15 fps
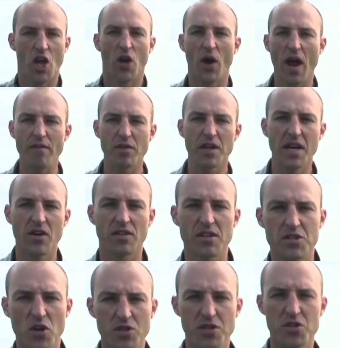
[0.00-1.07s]
Now, every year at the
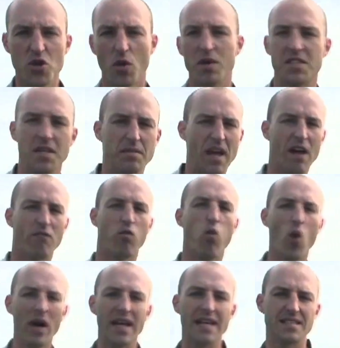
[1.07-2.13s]
Jersey Shore, we seem to have
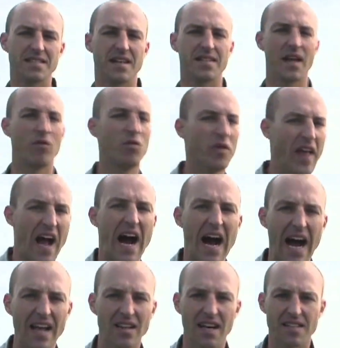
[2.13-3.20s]
one incident that really
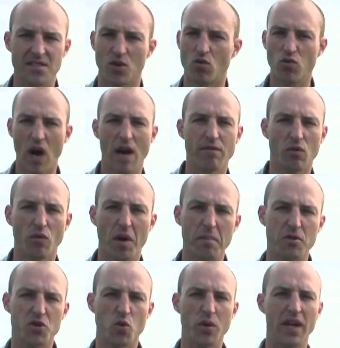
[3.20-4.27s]
highlights the rivalry
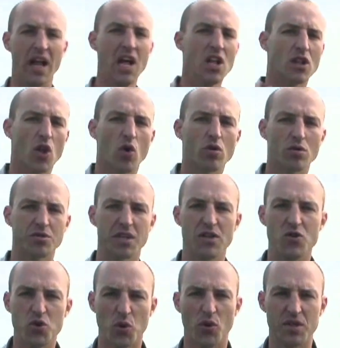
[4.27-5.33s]
between locals
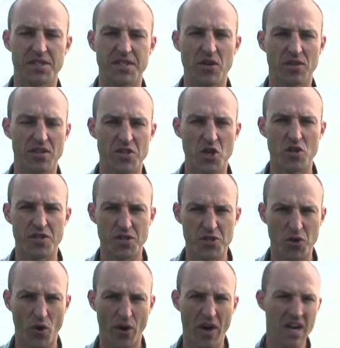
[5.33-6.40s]
and tourists here at the Jersey
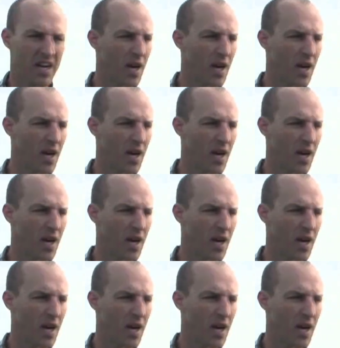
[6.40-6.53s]
Shore.